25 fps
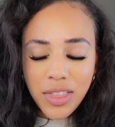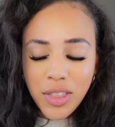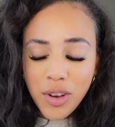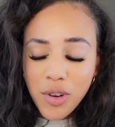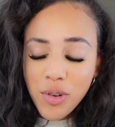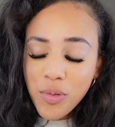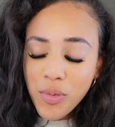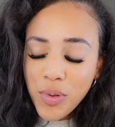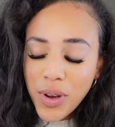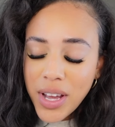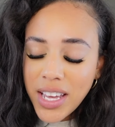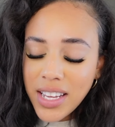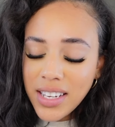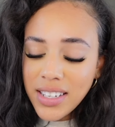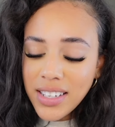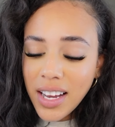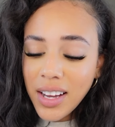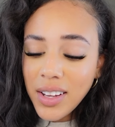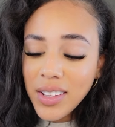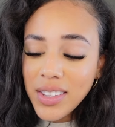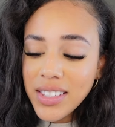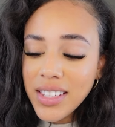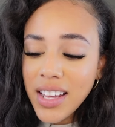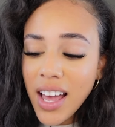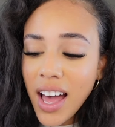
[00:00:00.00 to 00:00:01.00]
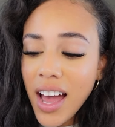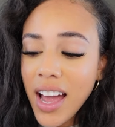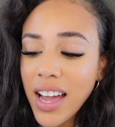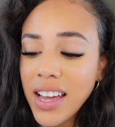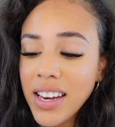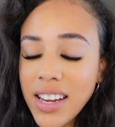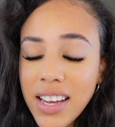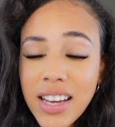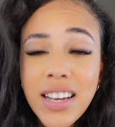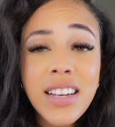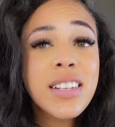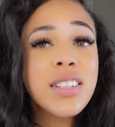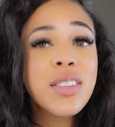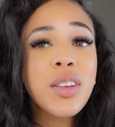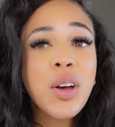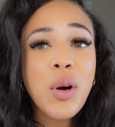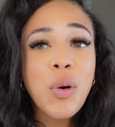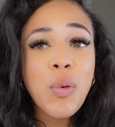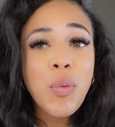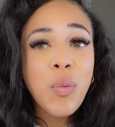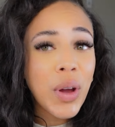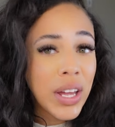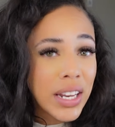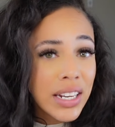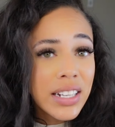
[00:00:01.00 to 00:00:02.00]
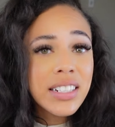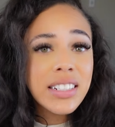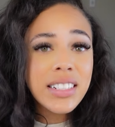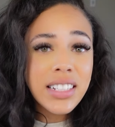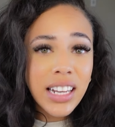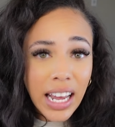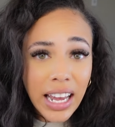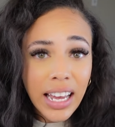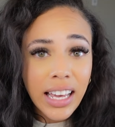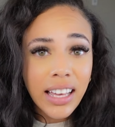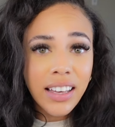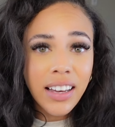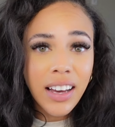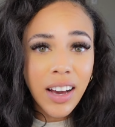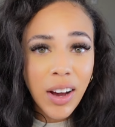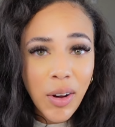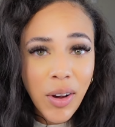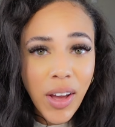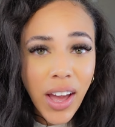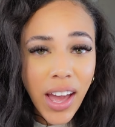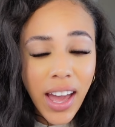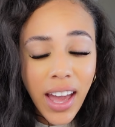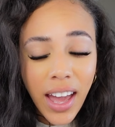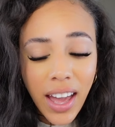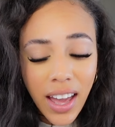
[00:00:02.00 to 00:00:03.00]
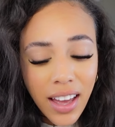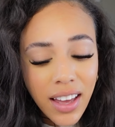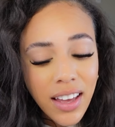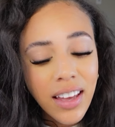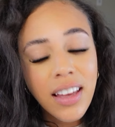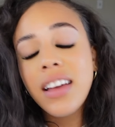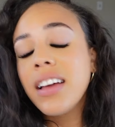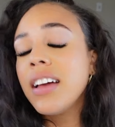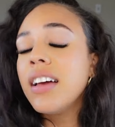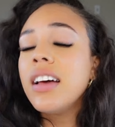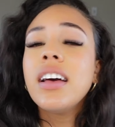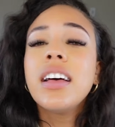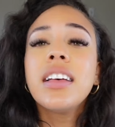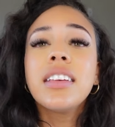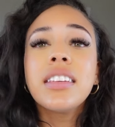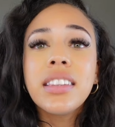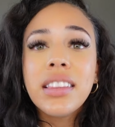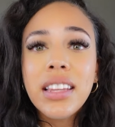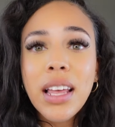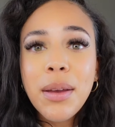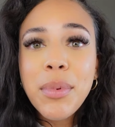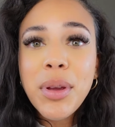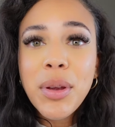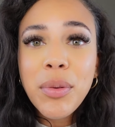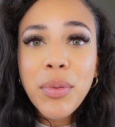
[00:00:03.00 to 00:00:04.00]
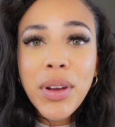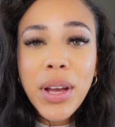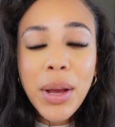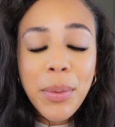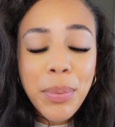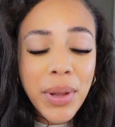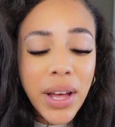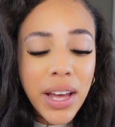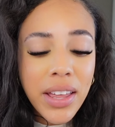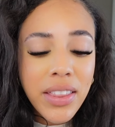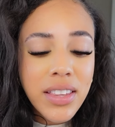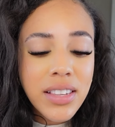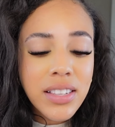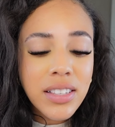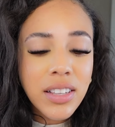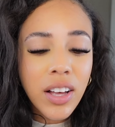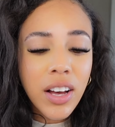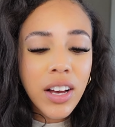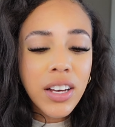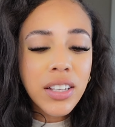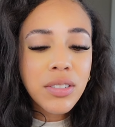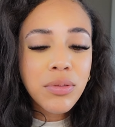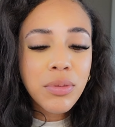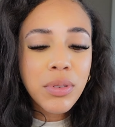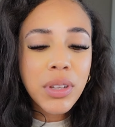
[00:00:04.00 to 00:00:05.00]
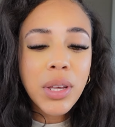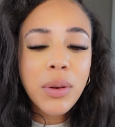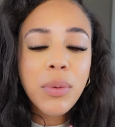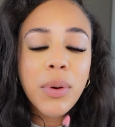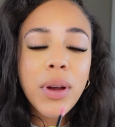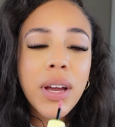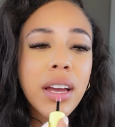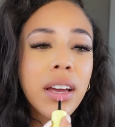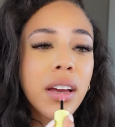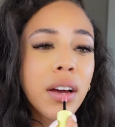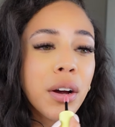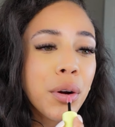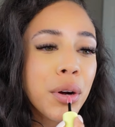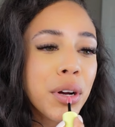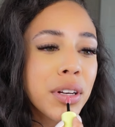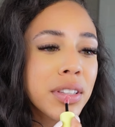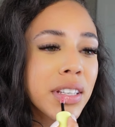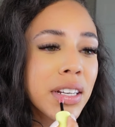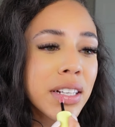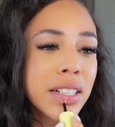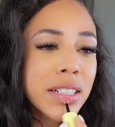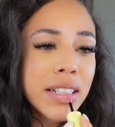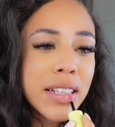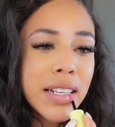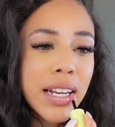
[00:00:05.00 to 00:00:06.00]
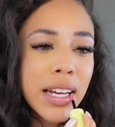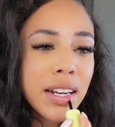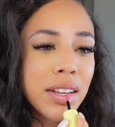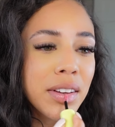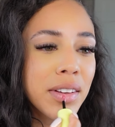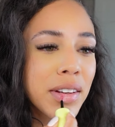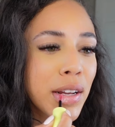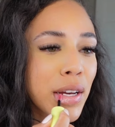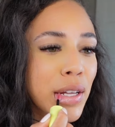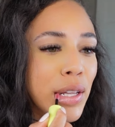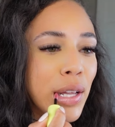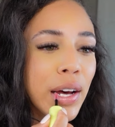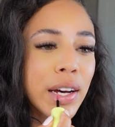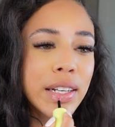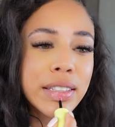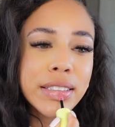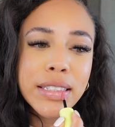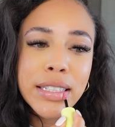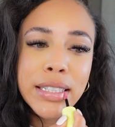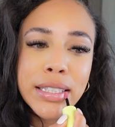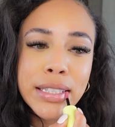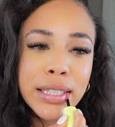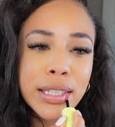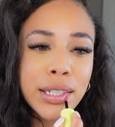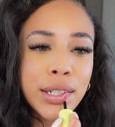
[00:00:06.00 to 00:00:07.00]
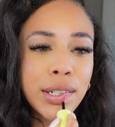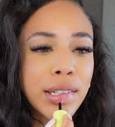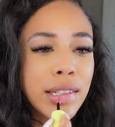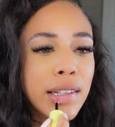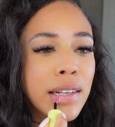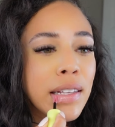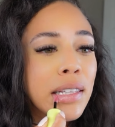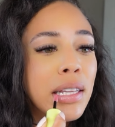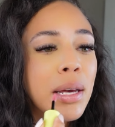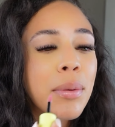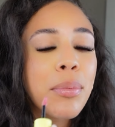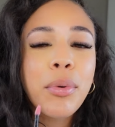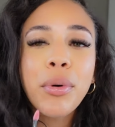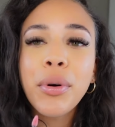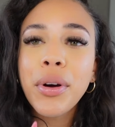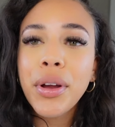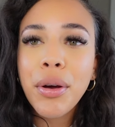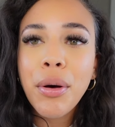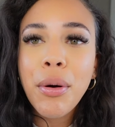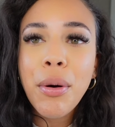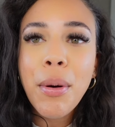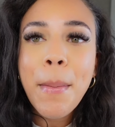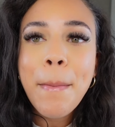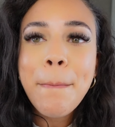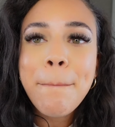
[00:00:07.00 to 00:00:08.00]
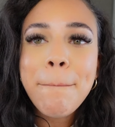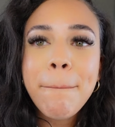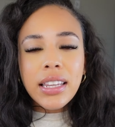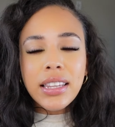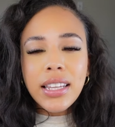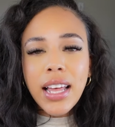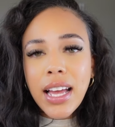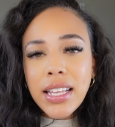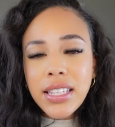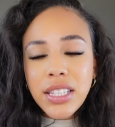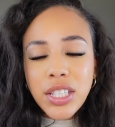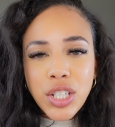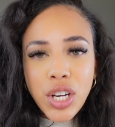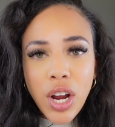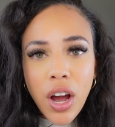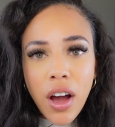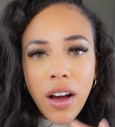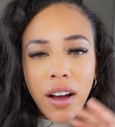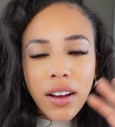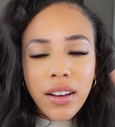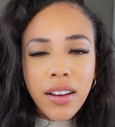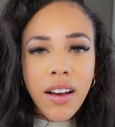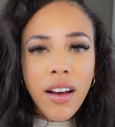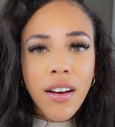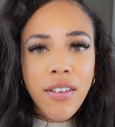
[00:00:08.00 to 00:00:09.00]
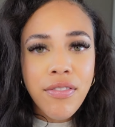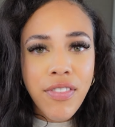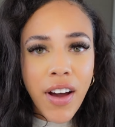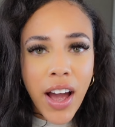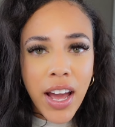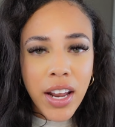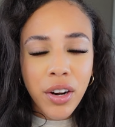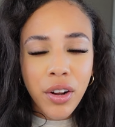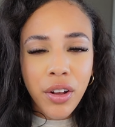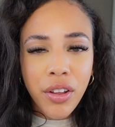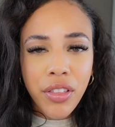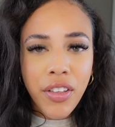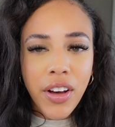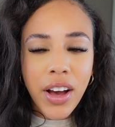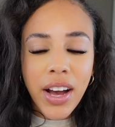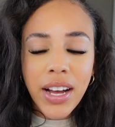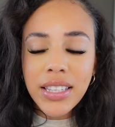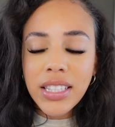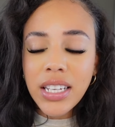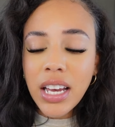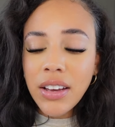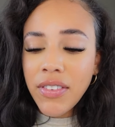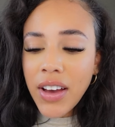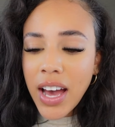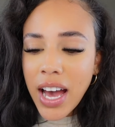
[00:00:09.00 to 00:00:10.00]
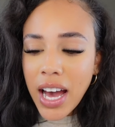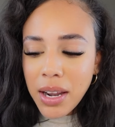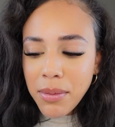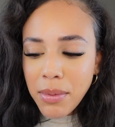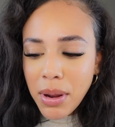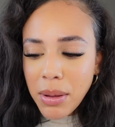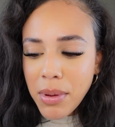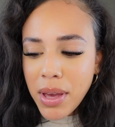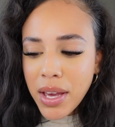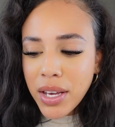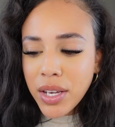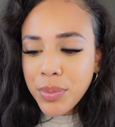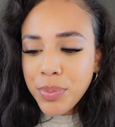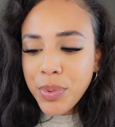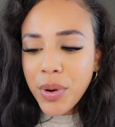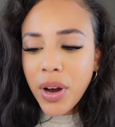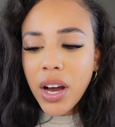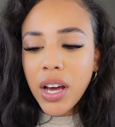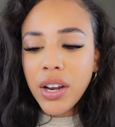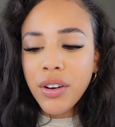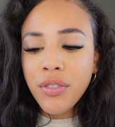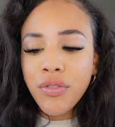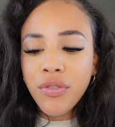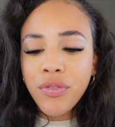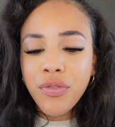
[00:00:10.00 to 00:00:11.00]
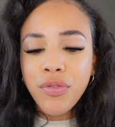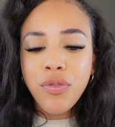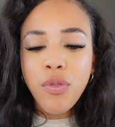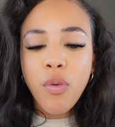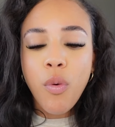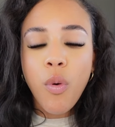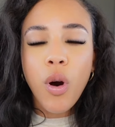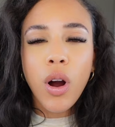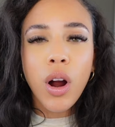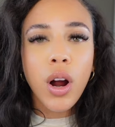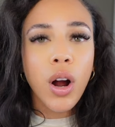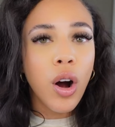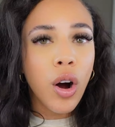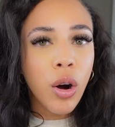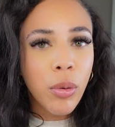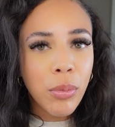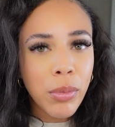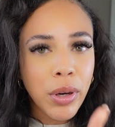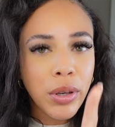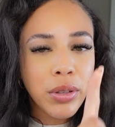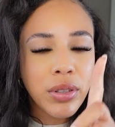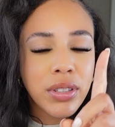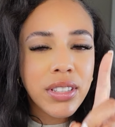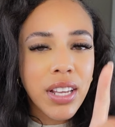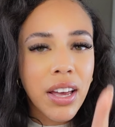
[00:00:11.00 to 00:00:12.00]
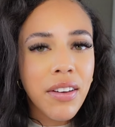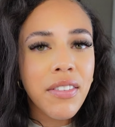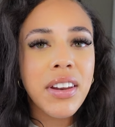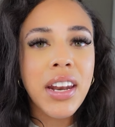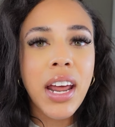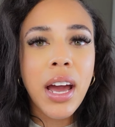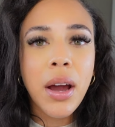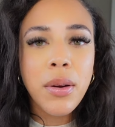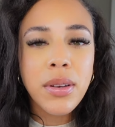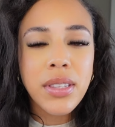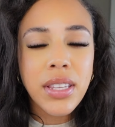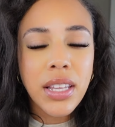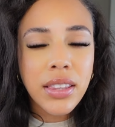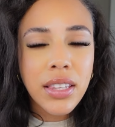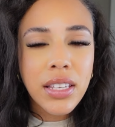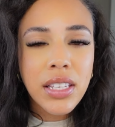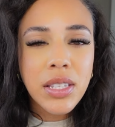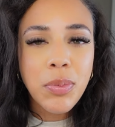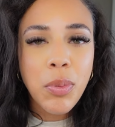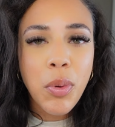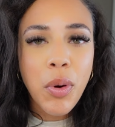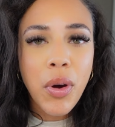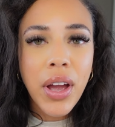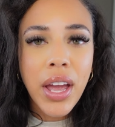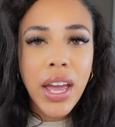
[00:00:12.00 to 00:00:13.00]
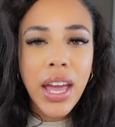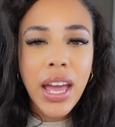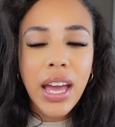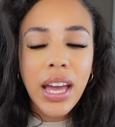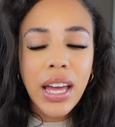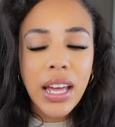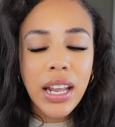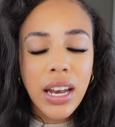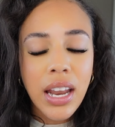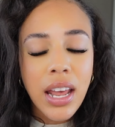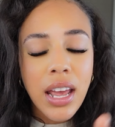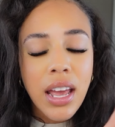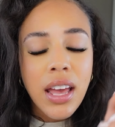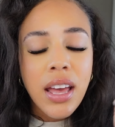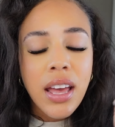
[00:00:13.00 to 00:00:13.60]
the wind outside is winding, okay? Let me reapply this gloss really quick, or it's actually not even a gloss, it's literally a lip oil. Let's talk final thoughts. I've had my makeup on for almost 7 hours at this point, and